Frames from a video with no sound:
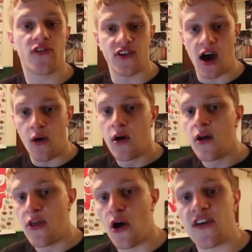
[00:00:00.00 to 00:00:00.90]
So
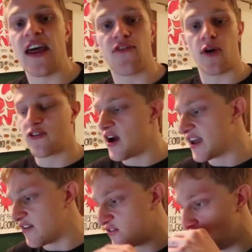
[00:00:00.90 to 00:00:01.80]
those I definitely want to try to get